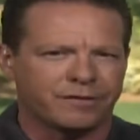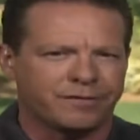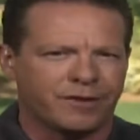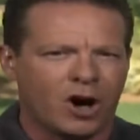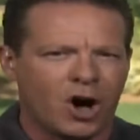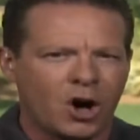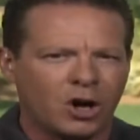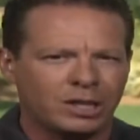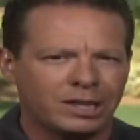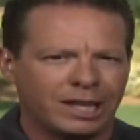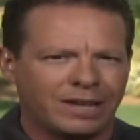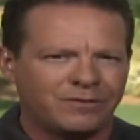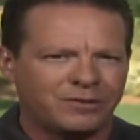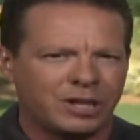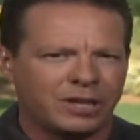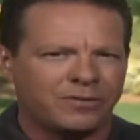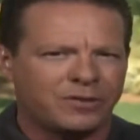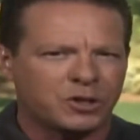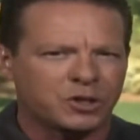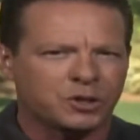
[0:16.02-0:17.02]
as the fog
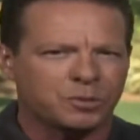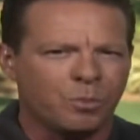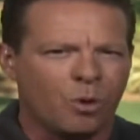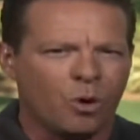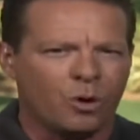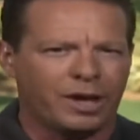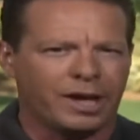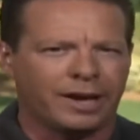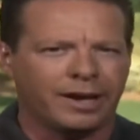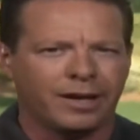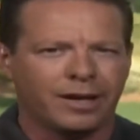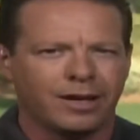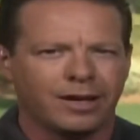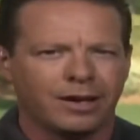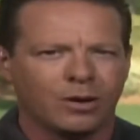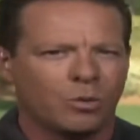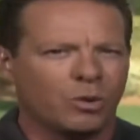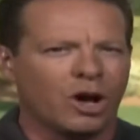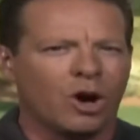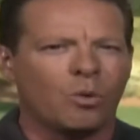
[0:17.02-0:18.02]
lifted this morning.
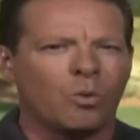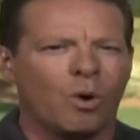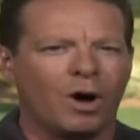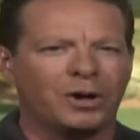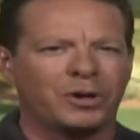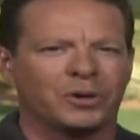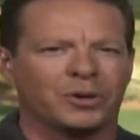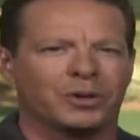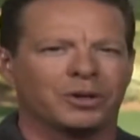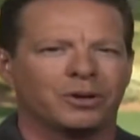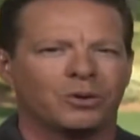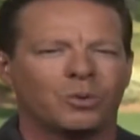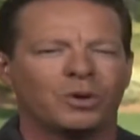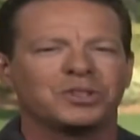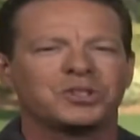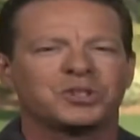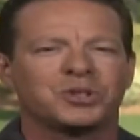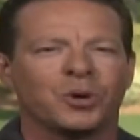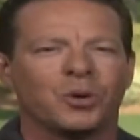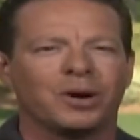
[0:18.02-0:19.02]
We all wondered
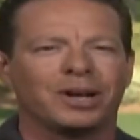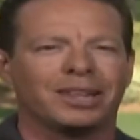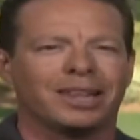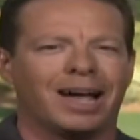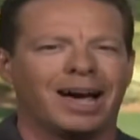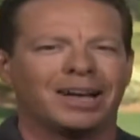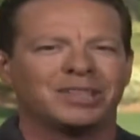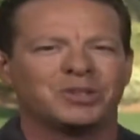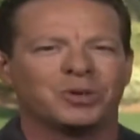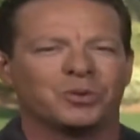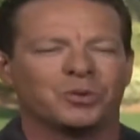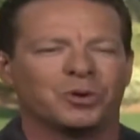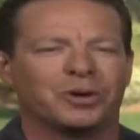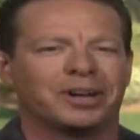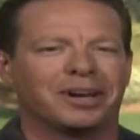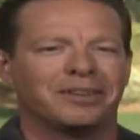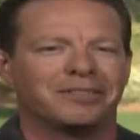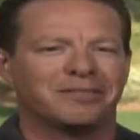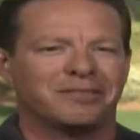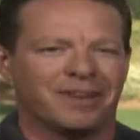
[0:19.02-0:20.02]
what storylines it
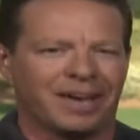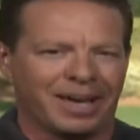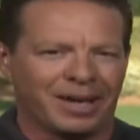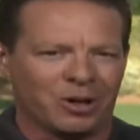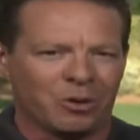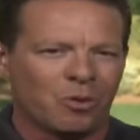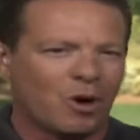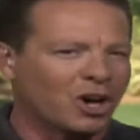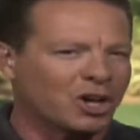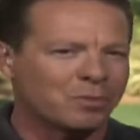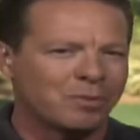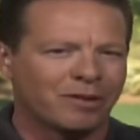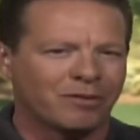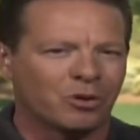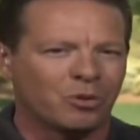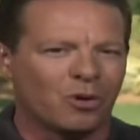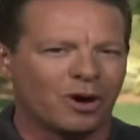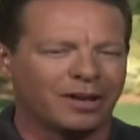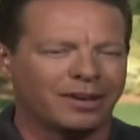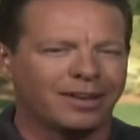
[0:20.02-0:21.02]
would unveil.
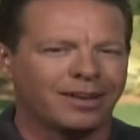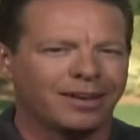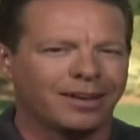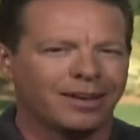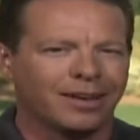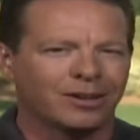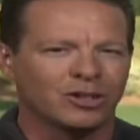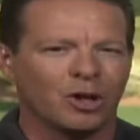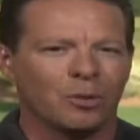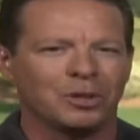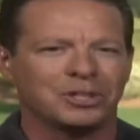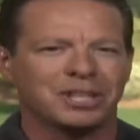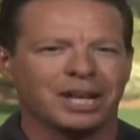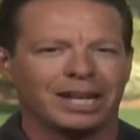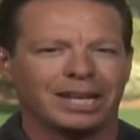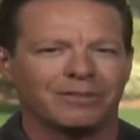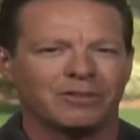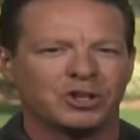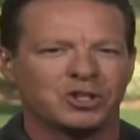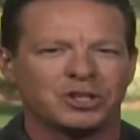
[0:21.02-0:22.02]
Welcome, everyone.
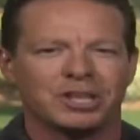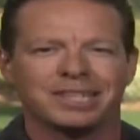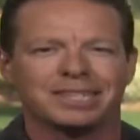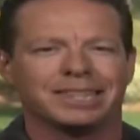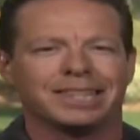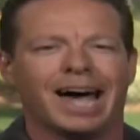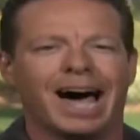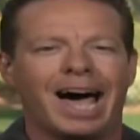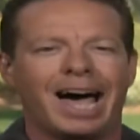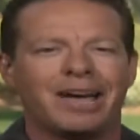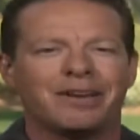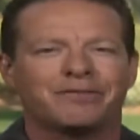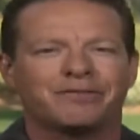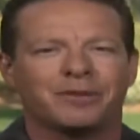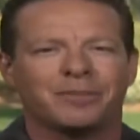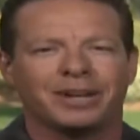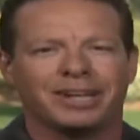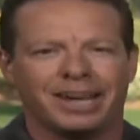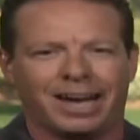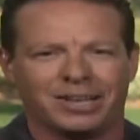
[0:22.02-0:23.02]
Global Television is
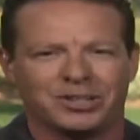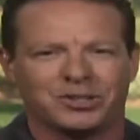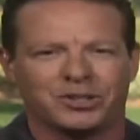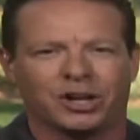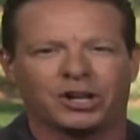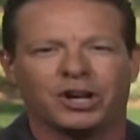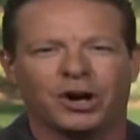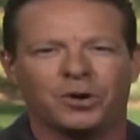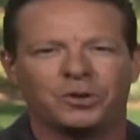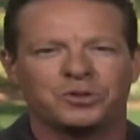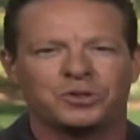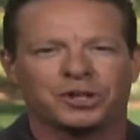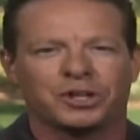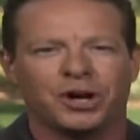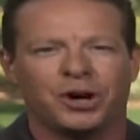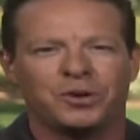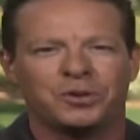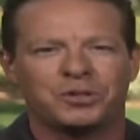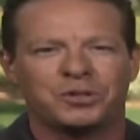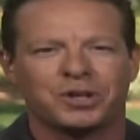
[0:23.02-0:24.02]
live from Augusta,
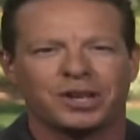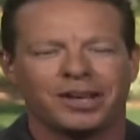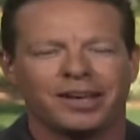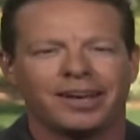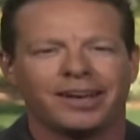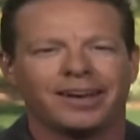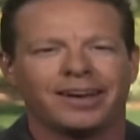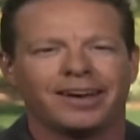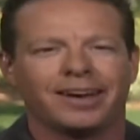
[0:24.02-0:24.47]
coast to coast.